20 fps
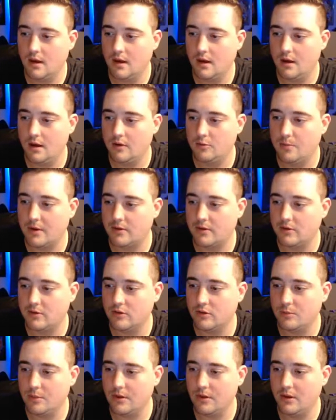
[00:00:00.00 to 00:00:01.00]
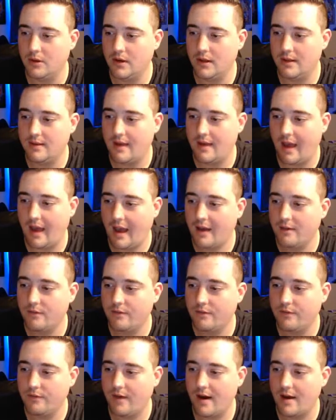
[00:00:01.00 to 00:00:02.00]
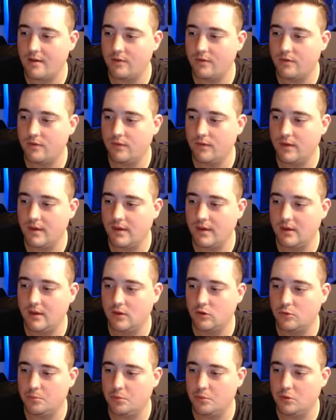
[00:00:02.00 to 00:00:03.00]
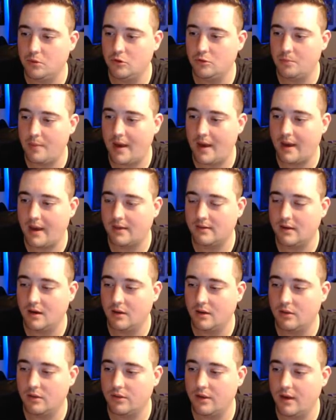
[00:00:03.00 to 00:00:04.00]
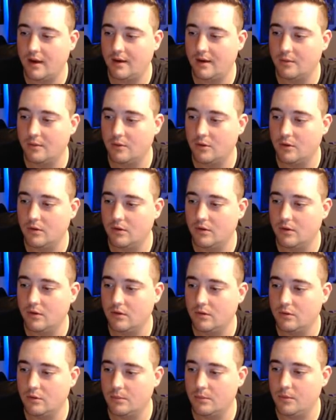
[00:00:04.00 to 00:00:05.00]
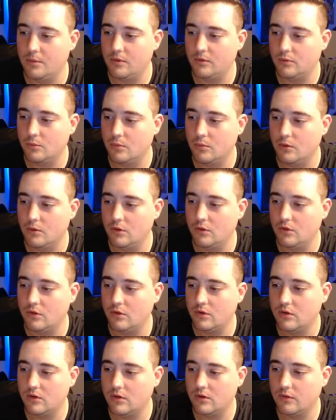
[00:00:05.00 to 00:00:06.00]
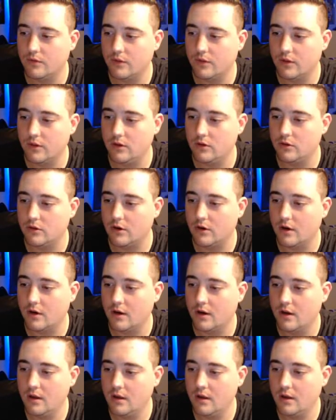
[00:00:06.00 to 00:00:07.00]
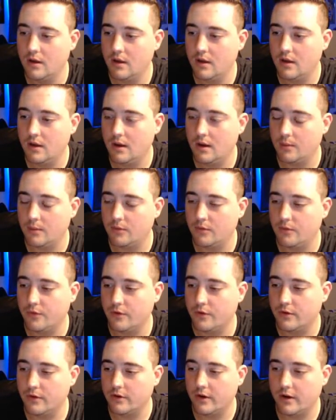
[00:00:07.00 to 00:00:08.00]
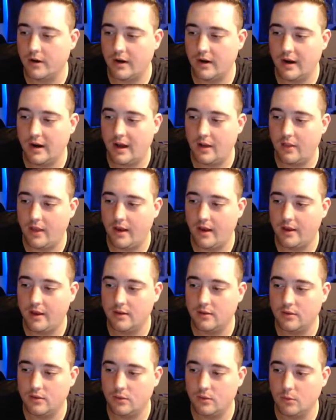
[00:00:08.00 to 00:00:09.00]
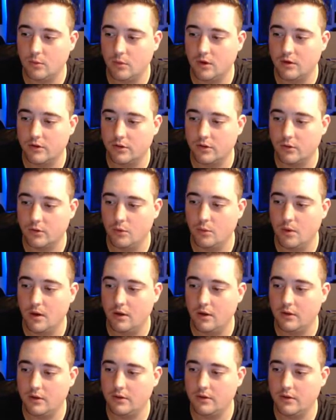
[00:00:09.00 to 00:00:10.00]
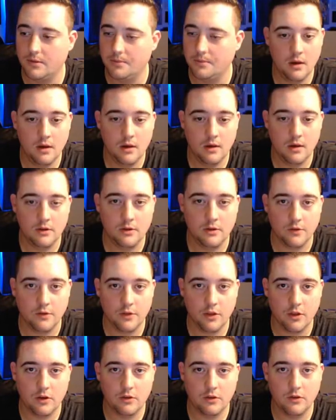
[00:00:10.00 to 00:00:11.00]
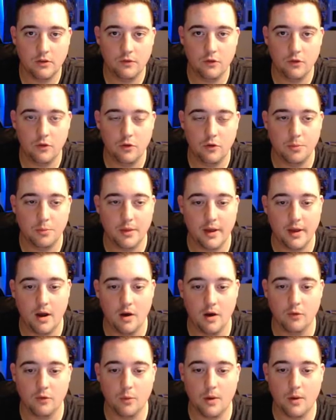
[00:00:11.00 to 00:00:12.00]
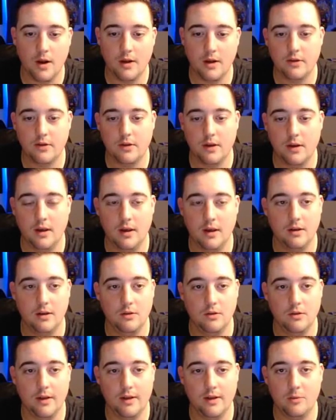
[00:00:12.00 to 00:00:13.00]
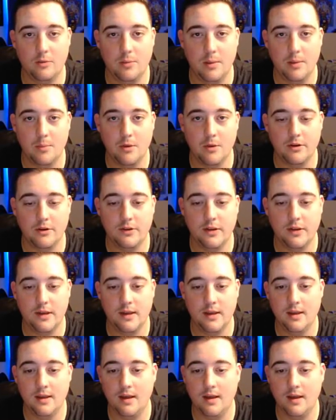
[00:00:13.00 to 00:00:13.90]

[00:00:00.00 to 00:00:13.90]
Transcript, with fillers: Specialist ability Tech 5 heals, boosts max health, and removes wounds for the user of the 4 targeted allies. Works through walls. So for those of you who play Overwatch and you like to be Mercy,